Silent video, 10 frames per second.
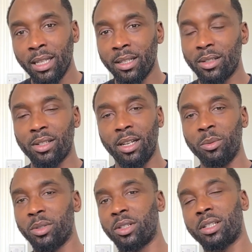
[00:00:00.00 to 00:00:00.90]
So it
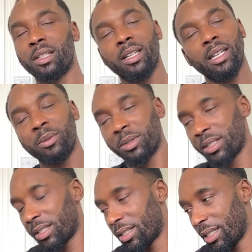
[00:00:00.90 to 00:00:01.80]
was just
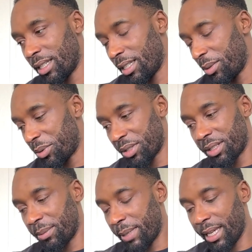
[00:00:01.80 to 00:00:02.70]
a
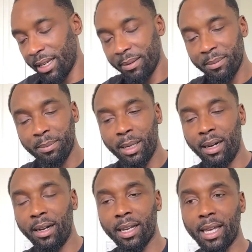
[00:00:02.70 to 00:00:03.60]
mayhem.
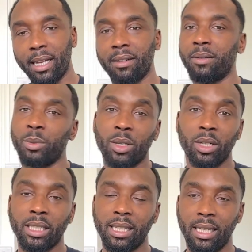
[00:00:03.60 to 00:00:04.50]
But again, we got
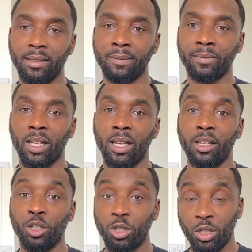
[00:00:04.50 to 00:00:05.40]
it done.
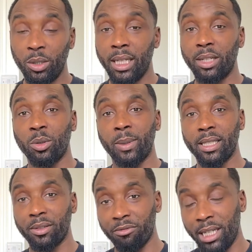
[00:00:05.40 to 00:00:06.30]
You do need always
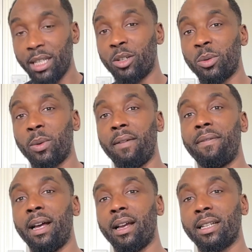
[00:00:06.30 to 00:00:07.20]
a really good wet
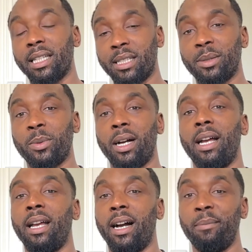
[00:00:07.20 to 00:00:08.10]
vac. This is
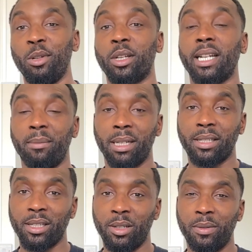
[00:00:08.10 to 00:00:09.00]
why I'm looking at
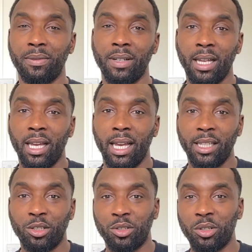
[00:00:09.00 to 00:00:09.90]
myself
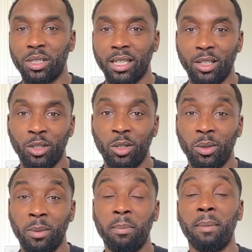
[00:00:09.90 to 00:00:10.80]
introducing a new
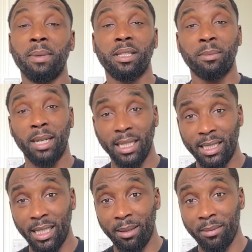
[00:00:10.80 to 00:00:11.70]
member to my
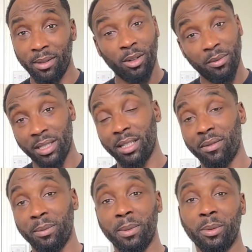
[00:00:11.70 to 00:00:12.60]
team, obviously
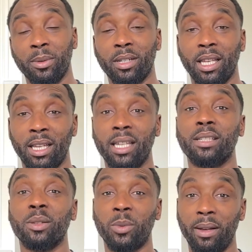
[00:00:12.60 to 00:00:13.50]
from Milwaukee. It's
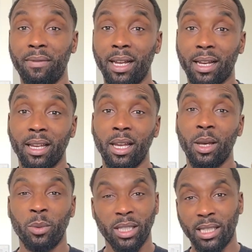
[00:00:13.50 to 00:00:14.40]
the wet vac
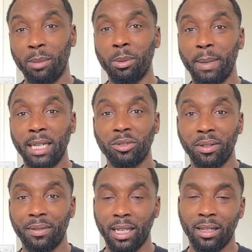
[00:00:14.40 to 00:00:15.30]
with the double battery
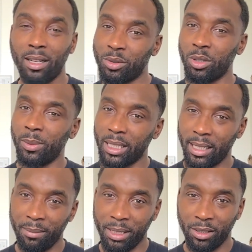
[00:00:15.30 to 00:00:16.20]
thing. I saw one of
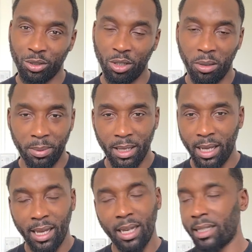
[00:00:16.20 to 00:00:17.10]
them in the shop
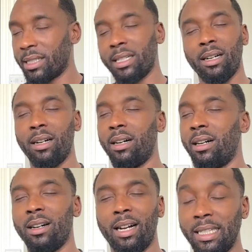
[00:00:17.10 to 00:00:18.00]
and I said,
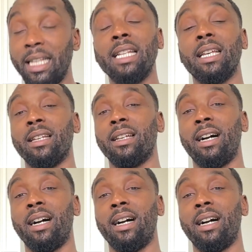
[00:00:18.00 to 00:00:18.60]
I need it.